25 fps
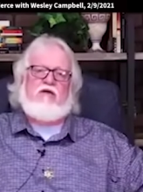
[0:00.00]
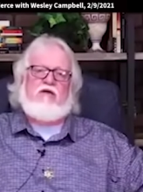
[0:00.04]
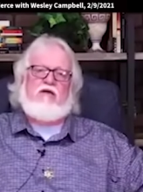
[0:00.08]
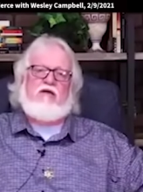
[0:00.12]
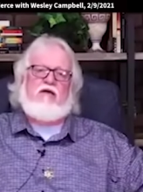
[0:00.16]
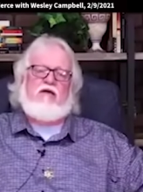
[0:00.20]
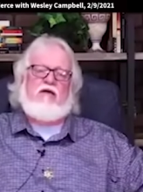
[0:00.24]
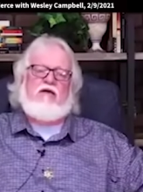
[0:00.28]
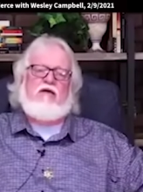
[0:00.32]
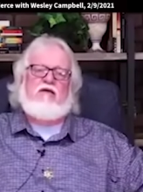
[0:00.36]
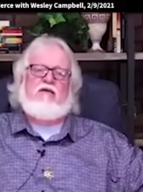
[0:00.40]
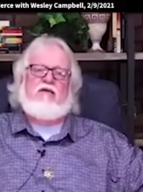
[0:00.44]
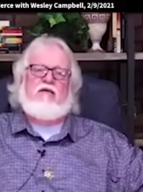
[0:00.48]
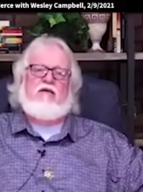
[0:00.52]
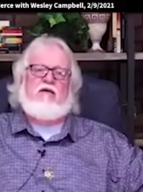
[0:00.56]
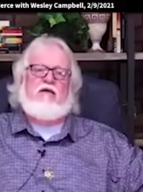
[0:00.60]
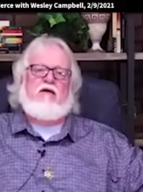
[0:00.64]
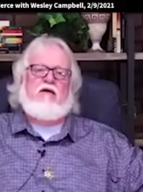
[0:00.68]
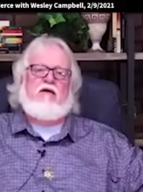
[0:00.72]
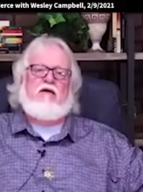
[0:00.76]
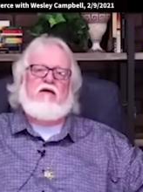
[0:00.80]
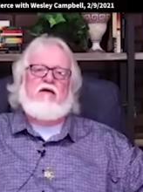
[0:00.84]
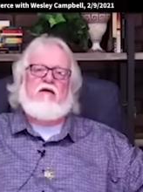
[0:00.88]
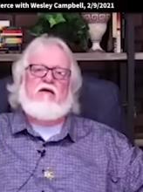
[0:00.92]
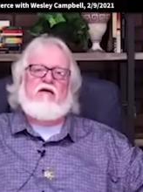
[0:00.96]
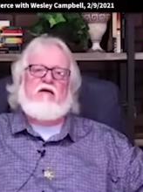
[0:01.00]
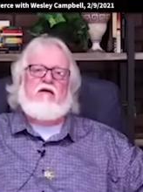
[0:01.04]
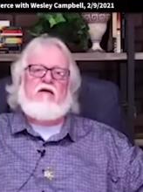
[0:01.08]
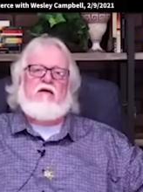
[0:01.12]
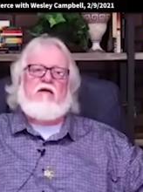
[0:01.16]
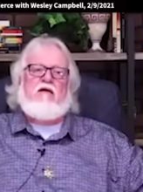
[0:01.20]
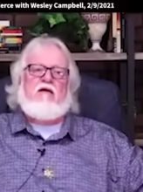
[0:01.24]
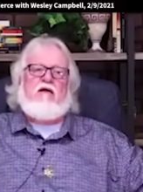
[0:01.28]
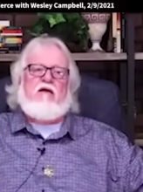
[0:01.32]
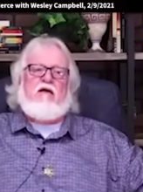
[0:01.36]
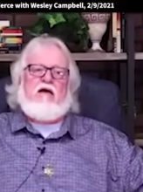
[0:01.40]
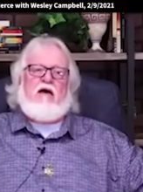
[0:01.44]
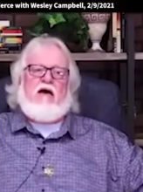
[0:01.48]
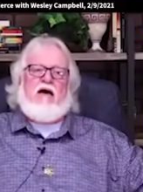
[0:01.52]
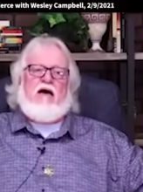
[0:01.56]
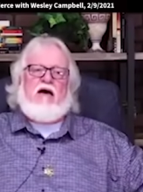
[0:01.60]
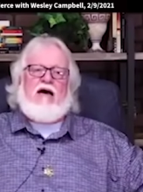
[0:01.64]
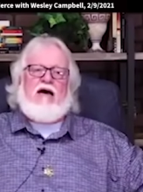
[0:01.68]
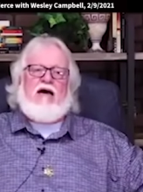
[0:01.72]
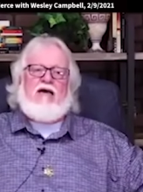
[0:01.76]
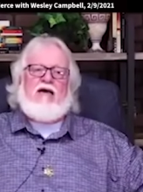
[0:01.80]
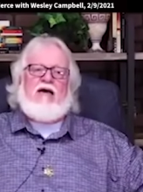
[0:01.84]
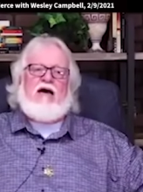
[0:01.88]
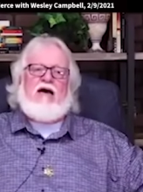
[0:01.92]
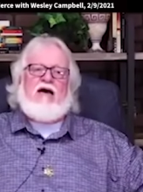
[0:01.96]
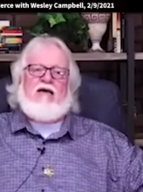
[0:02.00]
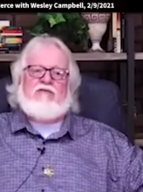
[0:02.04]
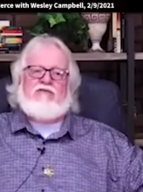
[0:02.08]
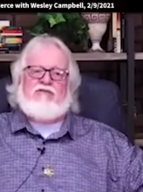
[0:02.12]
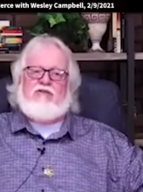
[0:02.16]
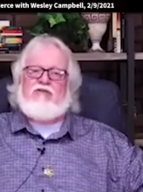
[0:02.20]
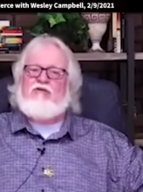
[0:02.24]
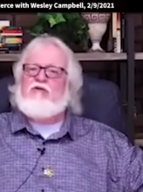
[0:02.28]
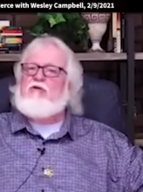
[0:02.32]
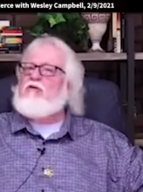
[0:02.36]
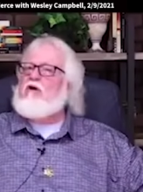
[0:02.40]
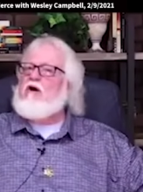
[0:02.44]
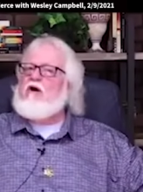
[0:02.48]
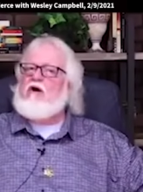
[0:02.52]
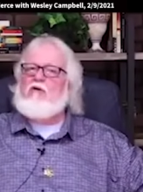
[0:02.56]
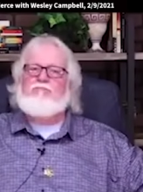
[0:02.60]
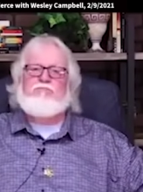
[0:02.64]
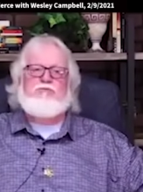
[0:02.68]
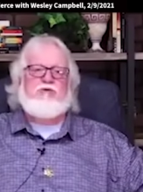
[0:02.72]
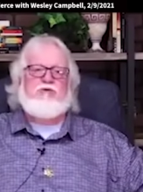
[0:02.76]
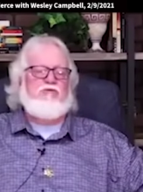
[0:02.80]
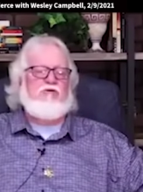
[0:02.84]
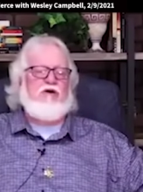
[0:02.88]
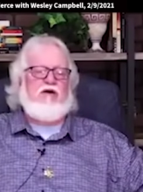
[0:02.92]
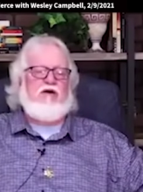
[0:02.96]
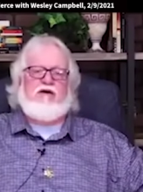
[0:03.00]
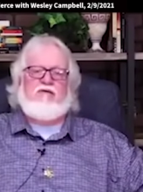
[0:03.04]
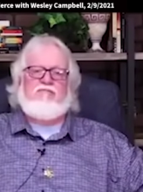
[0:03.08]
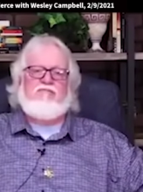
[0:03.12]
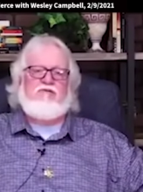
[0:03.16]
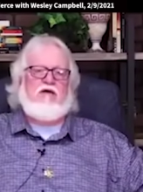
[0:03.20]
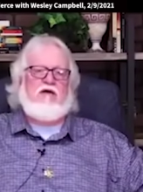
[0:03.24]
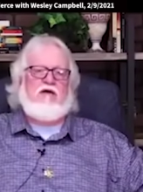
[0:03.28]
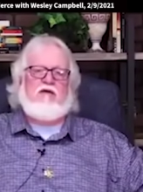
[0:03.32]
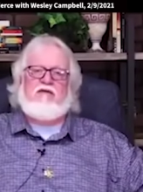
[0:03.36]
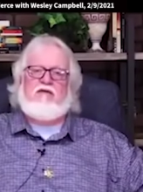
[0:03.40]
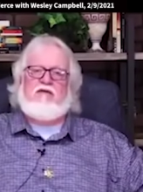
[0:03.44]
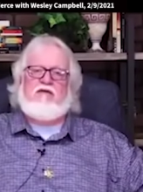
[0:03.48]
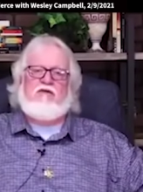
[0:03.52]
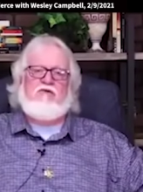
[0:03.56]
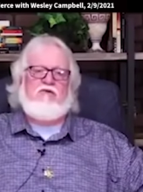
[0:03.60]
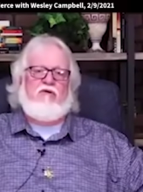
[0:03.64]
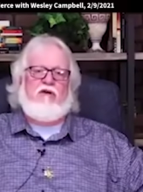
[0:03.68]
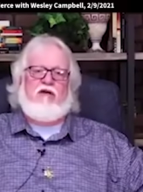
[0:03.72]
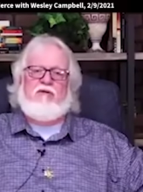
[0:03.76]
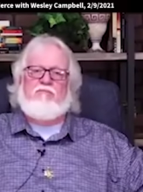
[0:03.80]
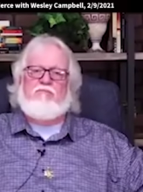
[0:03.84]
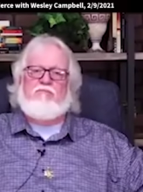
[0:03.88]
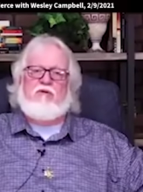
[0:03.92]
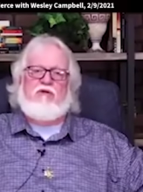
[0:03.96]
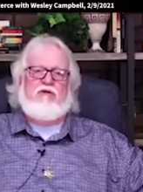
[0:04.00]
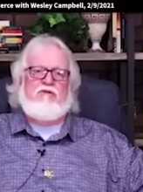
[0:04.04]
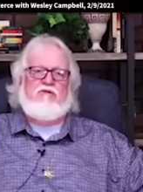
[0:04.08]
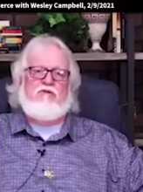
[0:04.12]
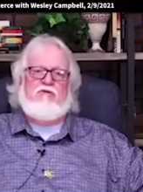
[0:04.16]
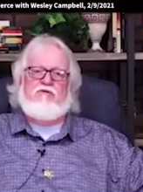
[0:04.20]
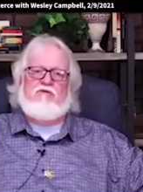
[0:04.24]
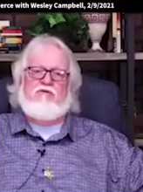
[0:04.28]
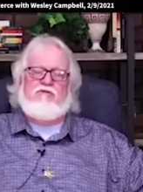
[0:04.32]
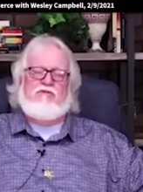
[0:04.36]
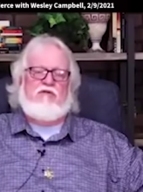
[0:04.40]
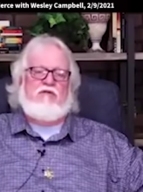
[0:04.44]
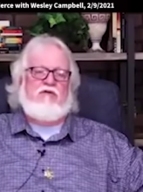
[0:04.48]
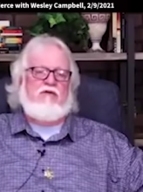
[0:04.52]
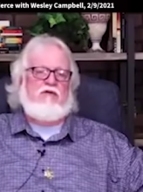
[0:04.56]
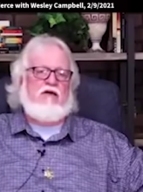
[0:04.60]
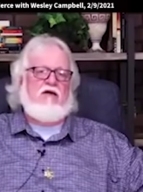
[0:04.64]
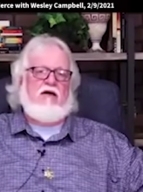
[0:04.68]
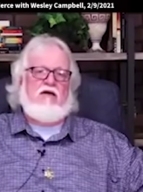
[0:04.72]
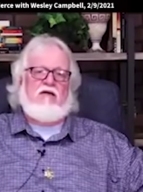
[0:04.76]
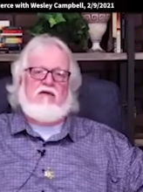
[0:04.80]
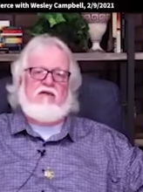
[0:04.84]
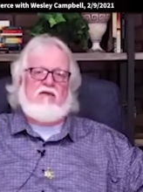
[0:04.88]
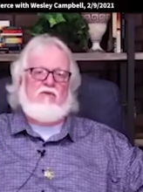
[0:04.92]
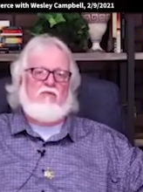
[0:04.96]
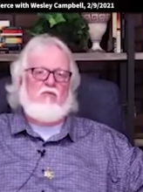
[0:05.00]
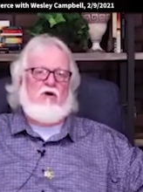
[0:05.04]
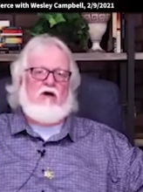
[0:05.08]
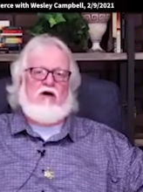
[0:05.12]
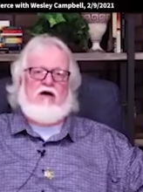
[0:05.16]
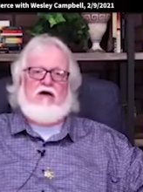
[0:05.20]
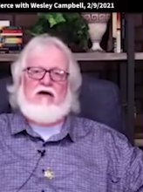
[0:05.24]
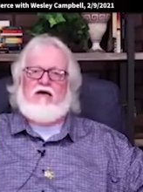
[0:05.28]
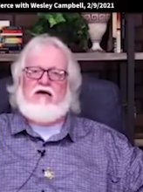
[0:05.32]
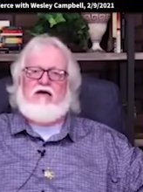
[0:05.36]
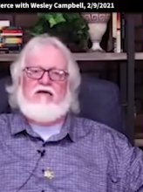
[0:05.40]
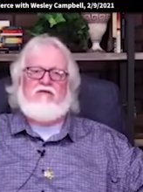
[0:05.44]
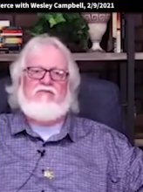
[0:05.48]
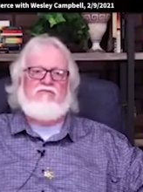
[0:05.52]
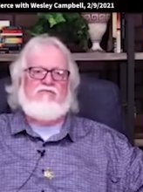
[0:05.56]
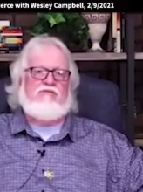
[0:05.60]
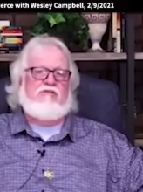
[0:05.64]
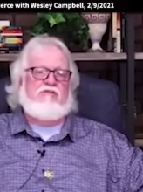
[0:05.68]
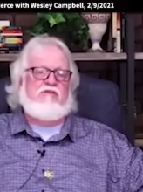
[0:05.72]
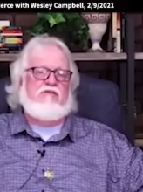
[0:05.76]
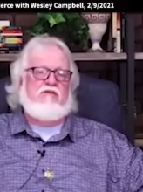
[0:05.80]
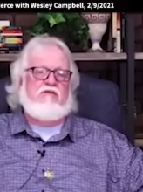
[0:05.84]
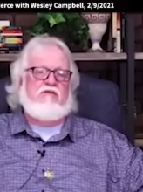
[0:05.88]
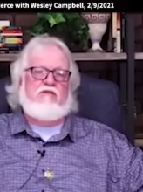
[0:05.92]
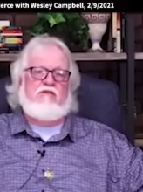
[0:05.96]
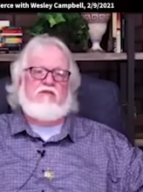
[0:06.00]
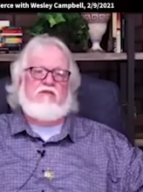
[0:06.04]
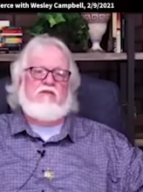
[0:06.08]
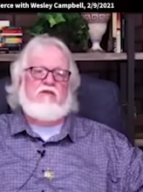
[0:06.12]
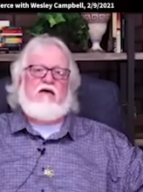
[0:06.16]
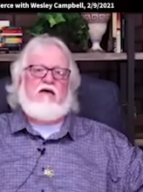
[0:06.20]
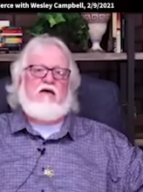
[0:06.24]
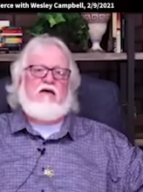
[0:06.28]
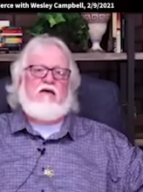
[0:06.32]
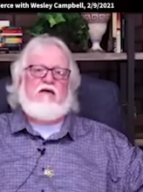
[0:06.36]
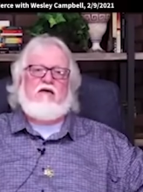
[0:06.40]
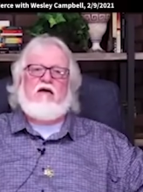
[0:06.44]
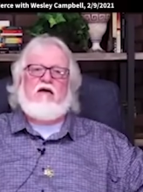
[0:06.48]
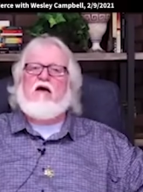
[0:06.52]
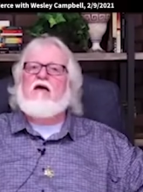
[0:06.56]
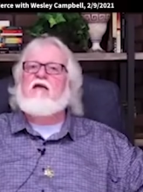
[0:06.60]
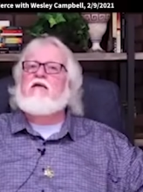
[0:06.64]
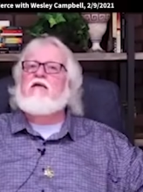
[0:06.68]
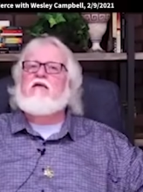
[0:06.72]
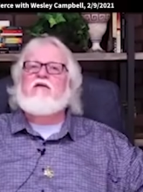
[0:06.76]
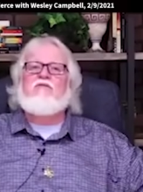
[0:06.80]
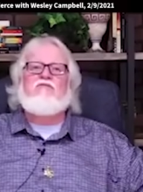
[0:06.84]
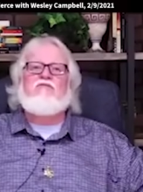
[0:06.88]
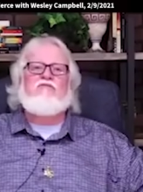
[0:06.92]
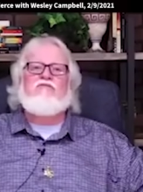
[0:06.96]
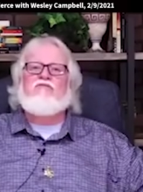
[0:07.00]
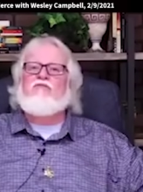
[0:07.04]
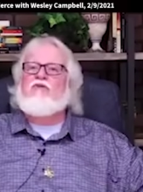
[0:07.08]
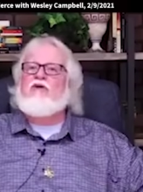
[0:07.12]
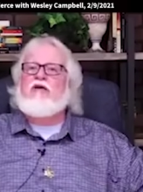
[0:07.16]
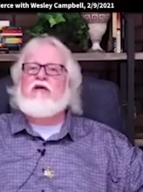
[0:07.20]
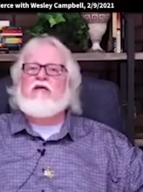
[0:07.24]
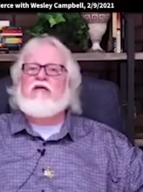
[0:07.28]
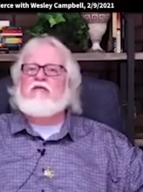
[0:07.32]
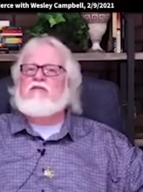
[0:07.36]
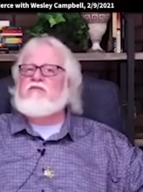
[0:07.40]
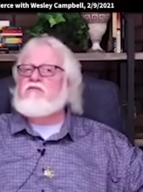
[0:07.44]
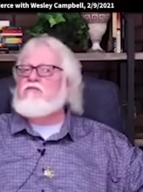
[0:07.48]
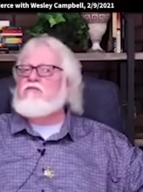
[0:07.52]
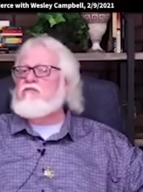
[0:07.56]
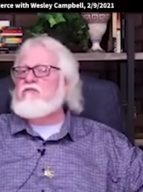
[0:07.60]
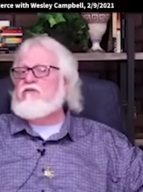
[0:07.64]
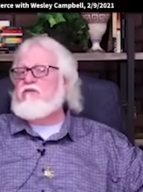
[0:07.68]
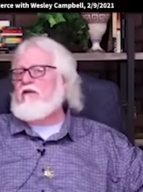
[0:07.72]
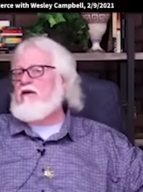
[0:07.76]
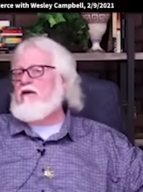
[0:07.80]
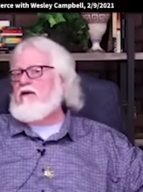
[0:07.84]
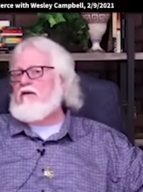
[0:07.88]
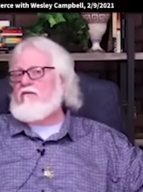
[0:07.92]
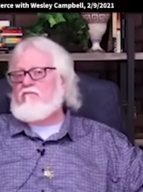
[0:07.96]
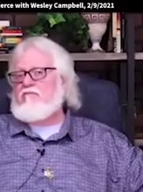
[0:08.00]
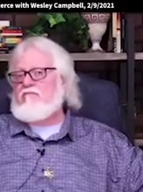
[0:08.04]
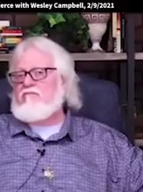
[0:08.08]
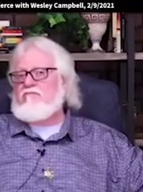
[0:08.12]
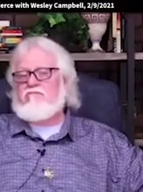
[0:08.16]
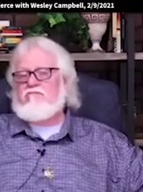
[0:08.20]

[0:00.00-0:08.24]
And uh, I, I do hope you have godly grandmothers and godly wives and uh, godly friends that